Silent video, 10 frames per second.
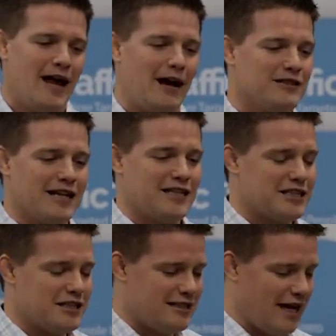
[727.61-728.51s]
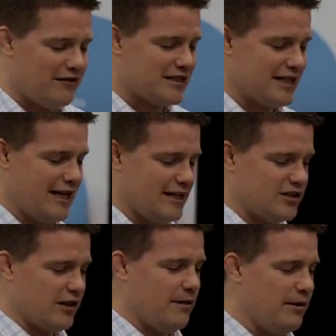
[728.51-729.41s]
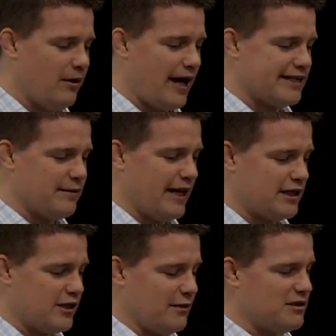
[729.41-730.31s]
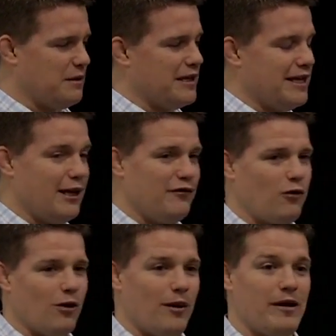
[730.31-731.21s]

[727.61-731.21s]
I was like just devastated. So then Bill asked me next year to come speak again for him.